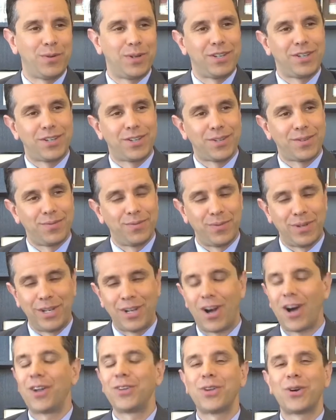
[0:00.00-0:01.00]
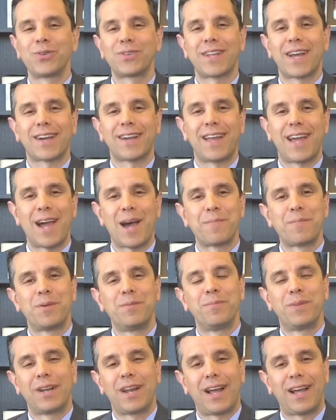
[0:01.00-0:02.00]
which we all know is not going to
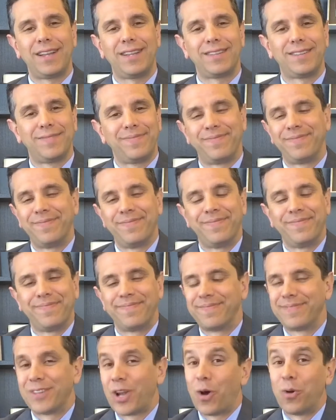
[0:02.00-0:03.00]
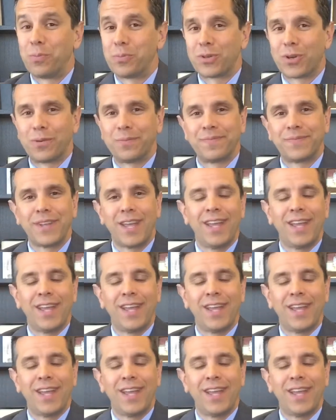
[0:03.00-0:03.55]
happen, but I hope so.